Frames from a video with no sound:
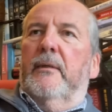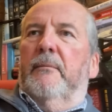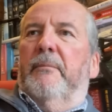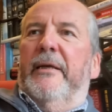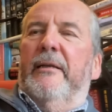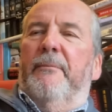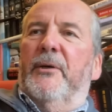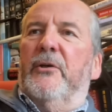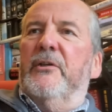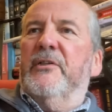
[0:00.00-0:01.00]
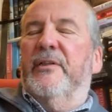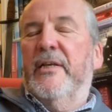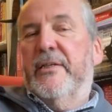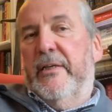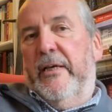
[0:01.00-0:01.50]
Mainly because
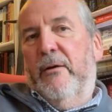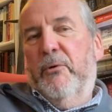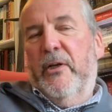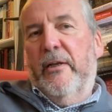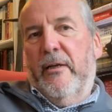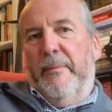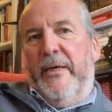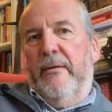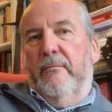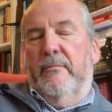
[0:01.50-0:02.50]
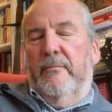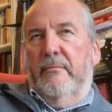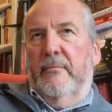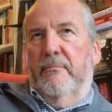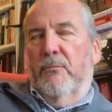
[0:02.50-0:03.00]
this year we're a little bit
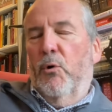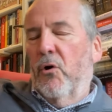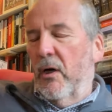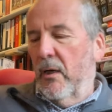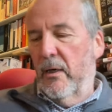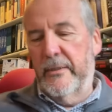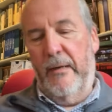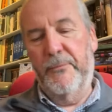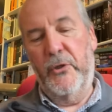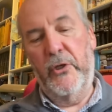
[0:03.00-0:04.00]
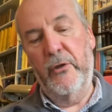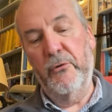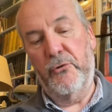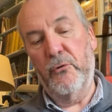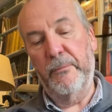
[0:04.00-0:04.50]
more hard up than
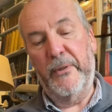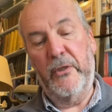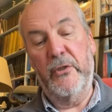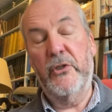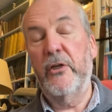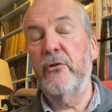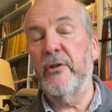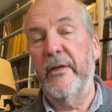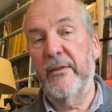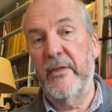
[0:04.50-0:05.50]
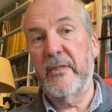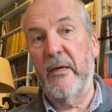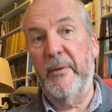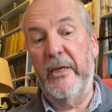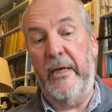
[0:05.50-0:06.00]
usual, because usually at this
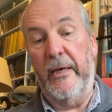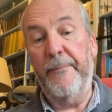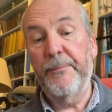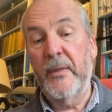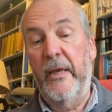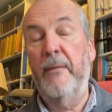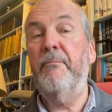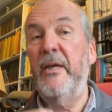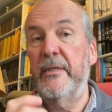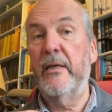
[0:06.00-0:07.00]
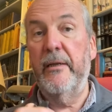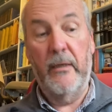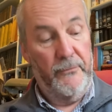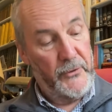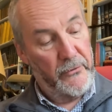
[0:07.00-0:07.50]
time of year, immediately
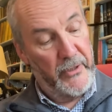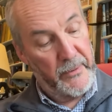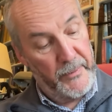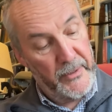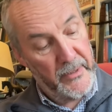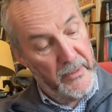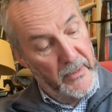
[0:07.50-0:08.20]
after Christmas,